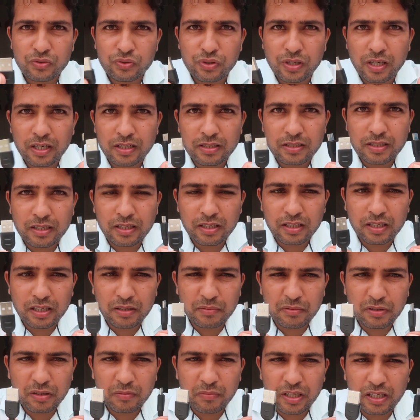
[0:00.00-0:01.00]
charging
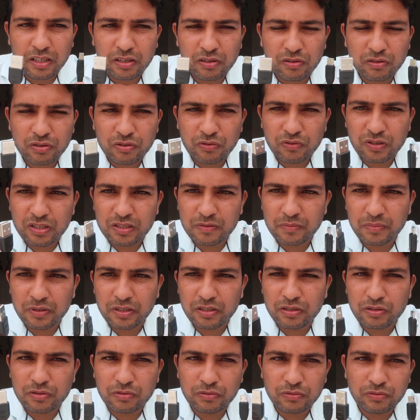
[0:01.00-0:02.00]
cable, micro
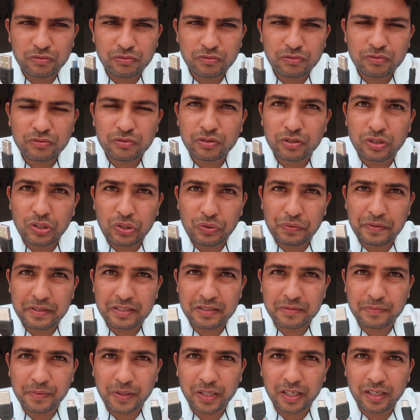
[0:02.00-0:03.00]
USB to
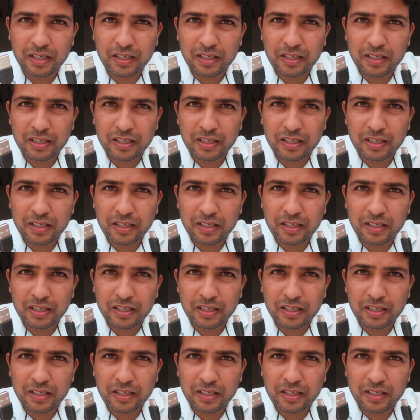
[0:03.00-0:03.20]
USB.